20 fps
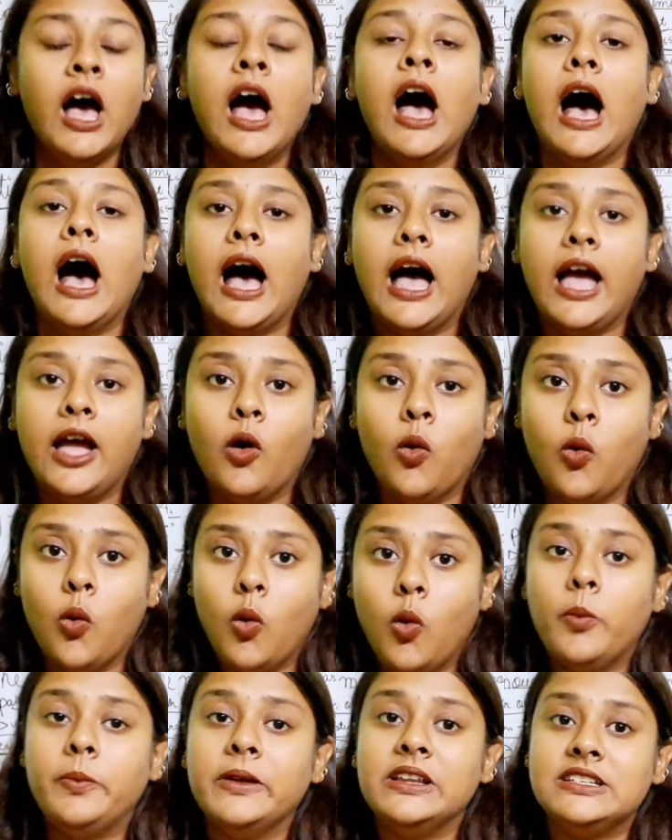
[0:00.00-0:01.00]
I
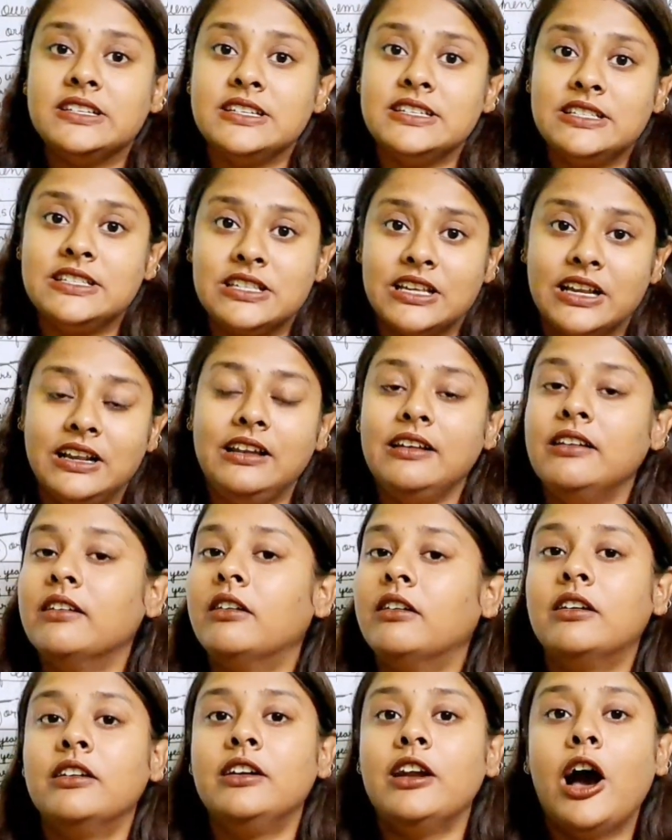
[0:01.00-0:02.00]
hope it is
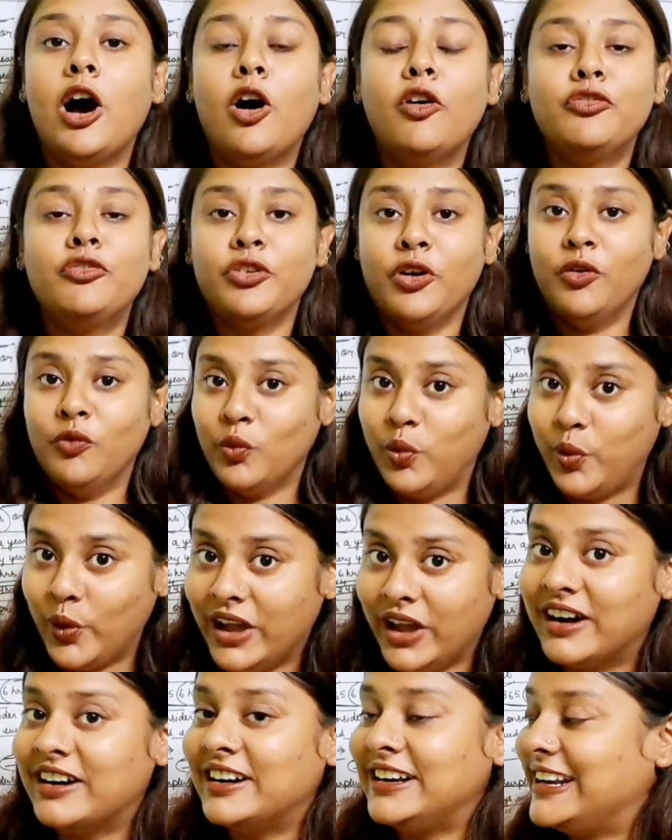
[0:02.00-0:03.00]
clear now from
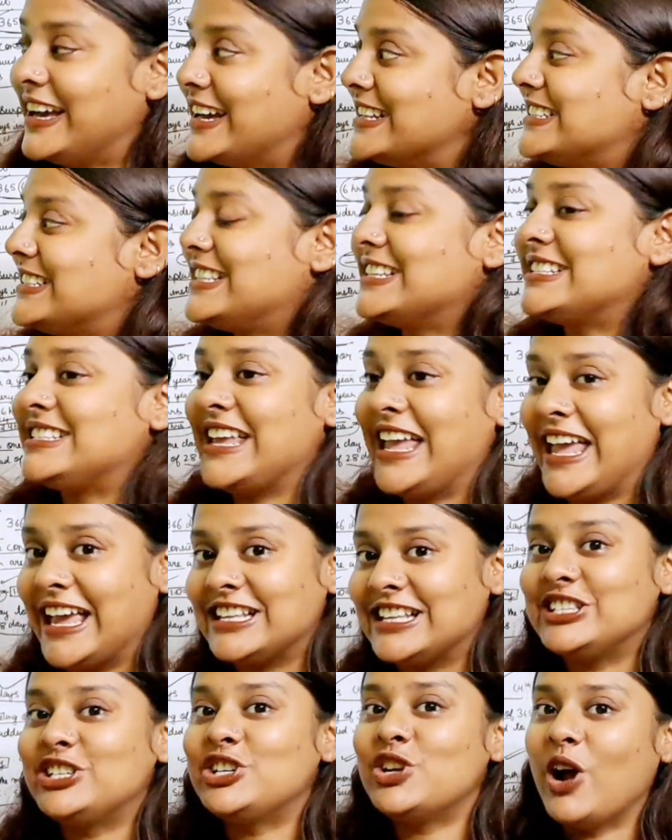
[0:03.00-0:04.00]
where does this
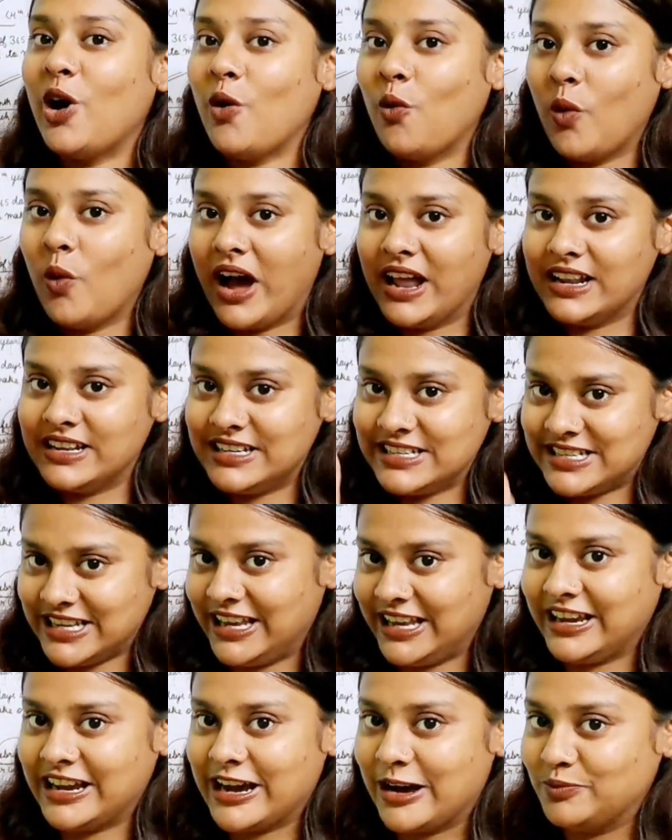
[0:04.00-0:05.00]
extra 1
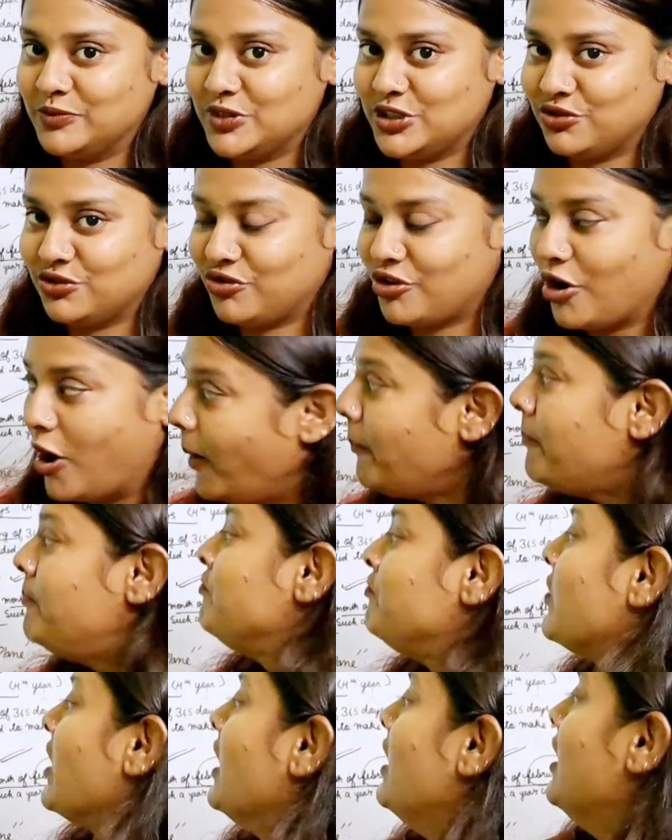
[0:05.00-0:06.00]
day comes from.
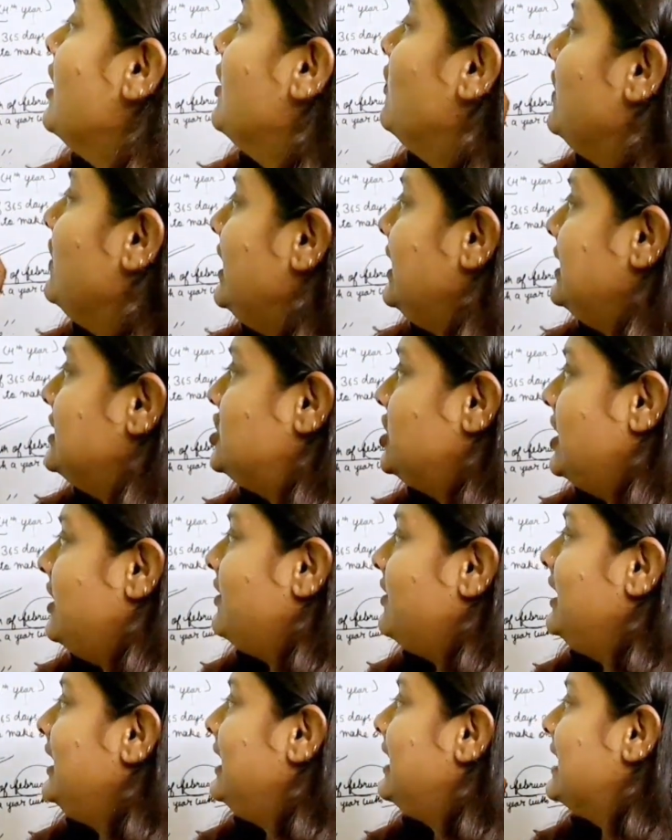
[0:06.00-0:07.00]
We
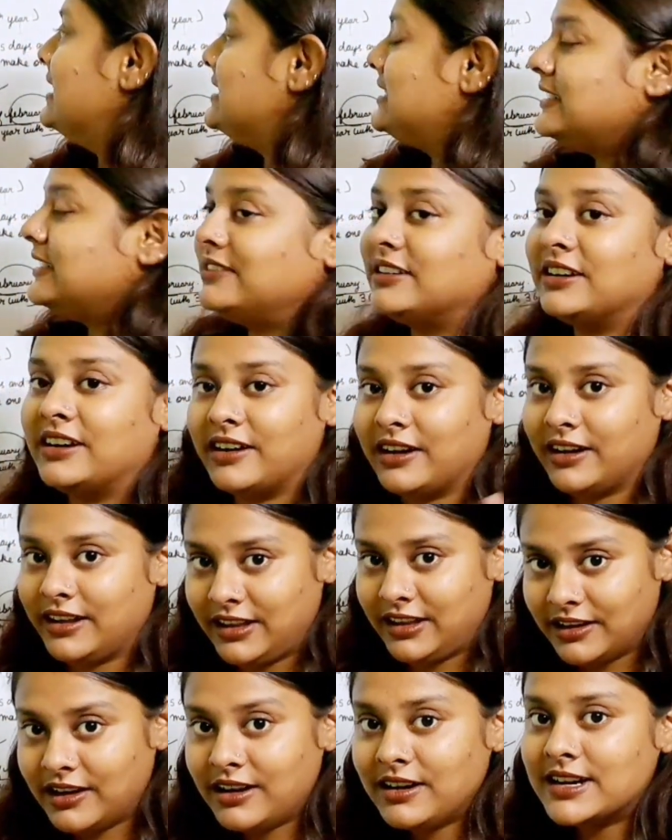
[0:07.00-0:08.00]
generally consider a
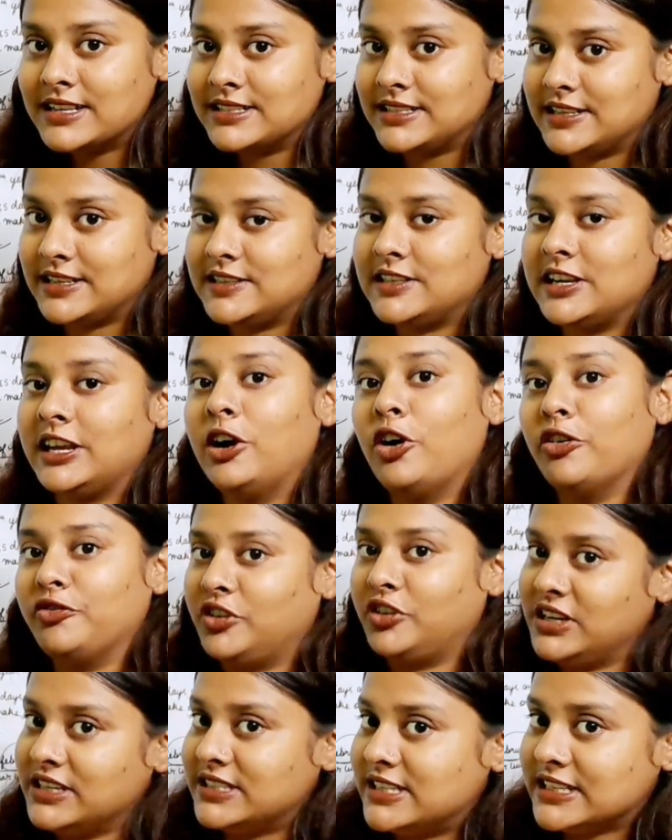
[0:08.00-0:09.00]
year consisting of
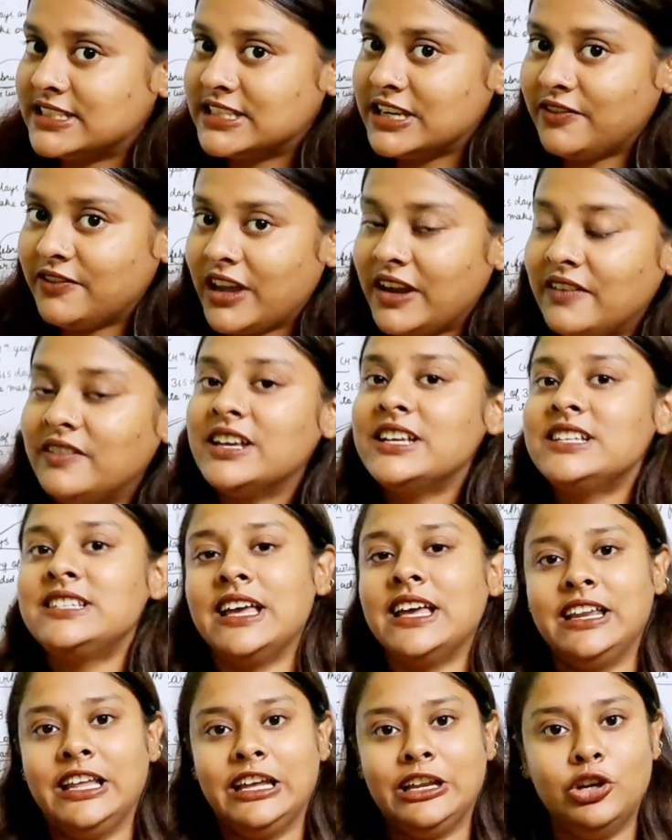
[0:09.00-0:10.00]
365 days
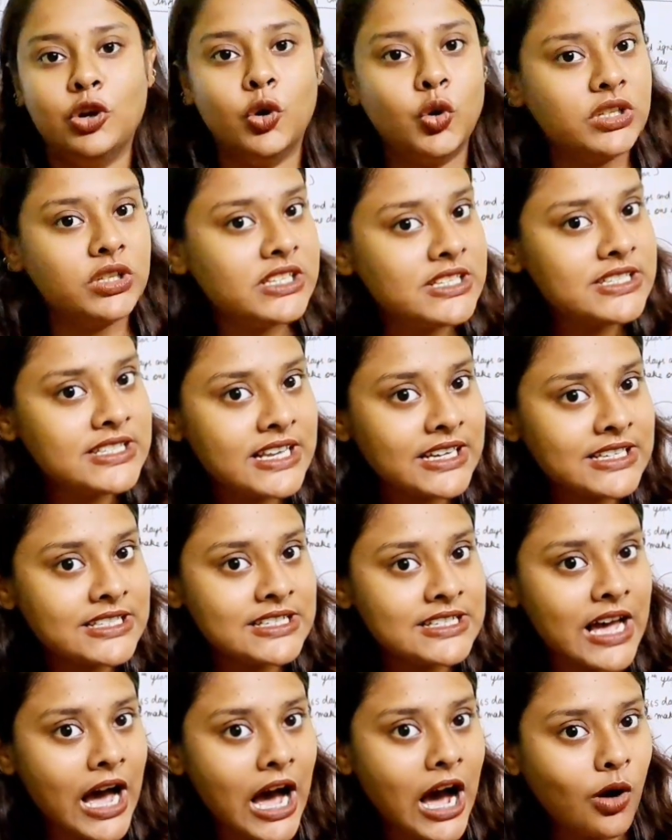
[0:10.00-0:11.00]
and ignore the 6
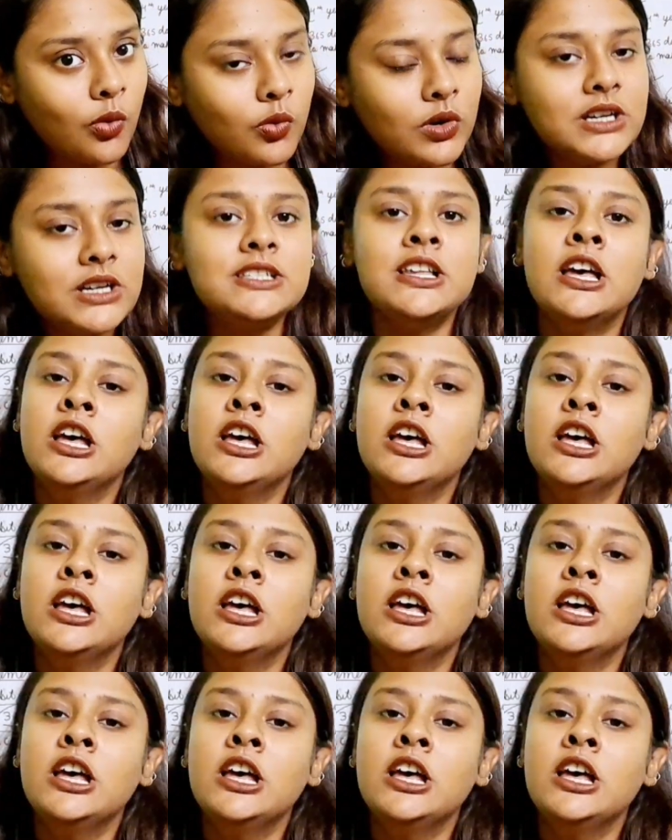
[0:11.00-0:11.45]
hours.